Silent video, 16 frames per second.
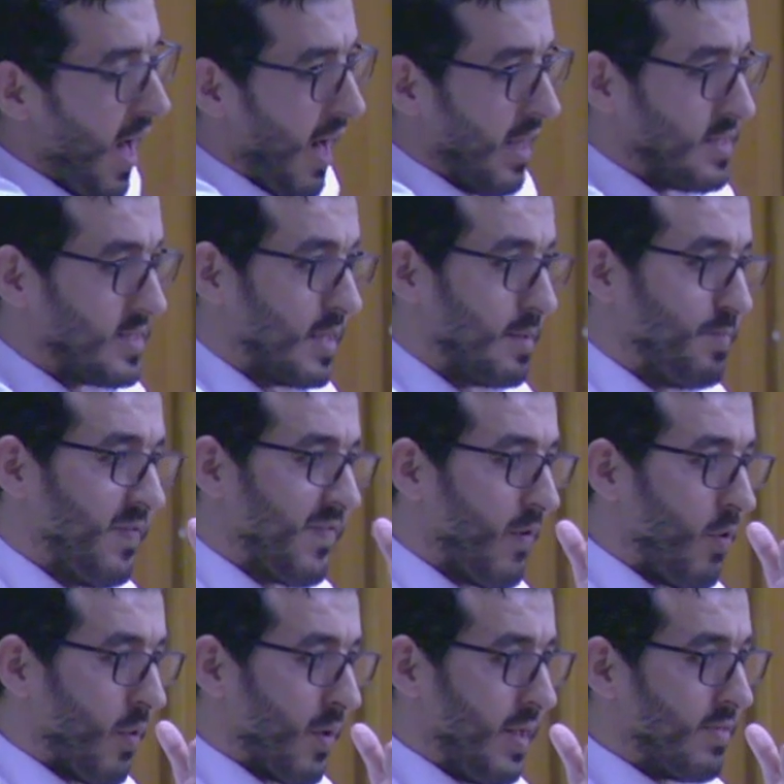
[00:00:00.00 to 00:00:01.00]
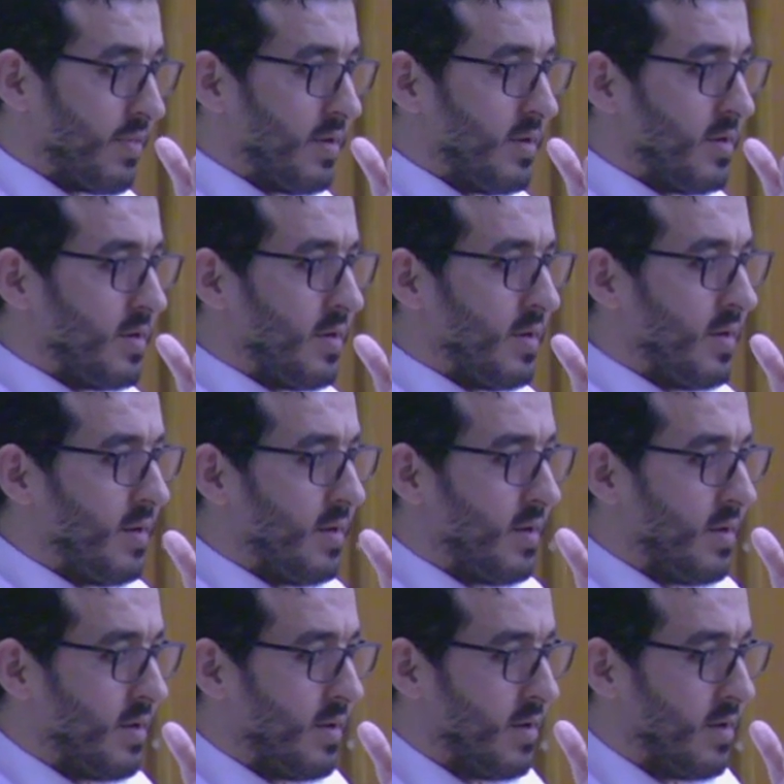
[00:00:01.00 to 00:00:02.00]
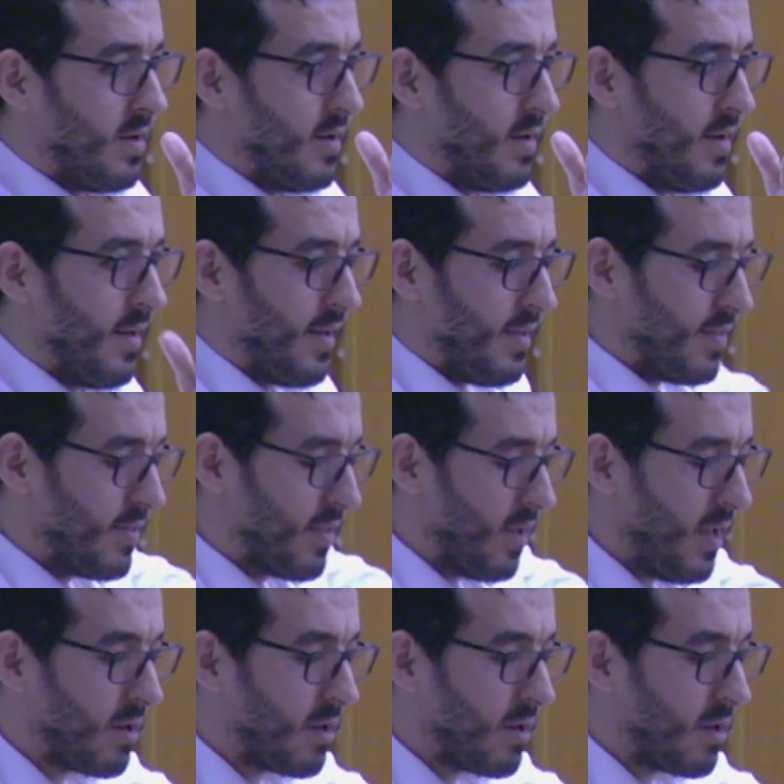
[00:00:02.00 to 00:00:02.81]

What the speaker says: I said before, in the